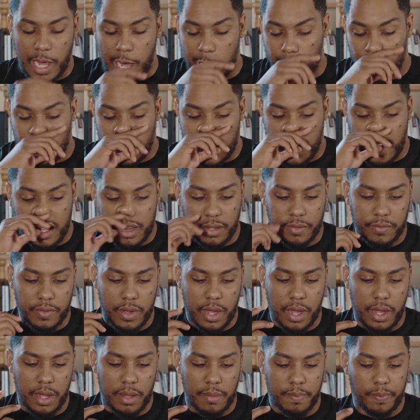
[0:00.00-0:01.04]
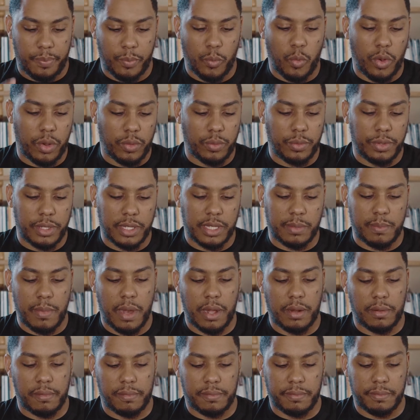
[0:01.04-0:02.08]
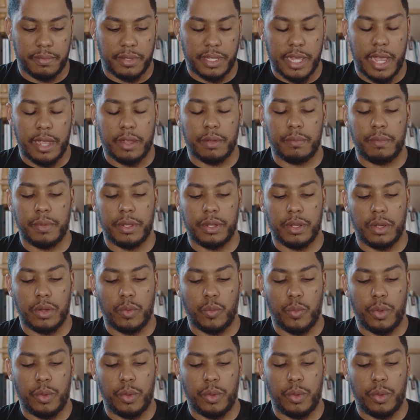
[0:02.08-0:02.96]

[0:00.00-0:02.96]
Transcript: I love. Working with this model from Sacramento,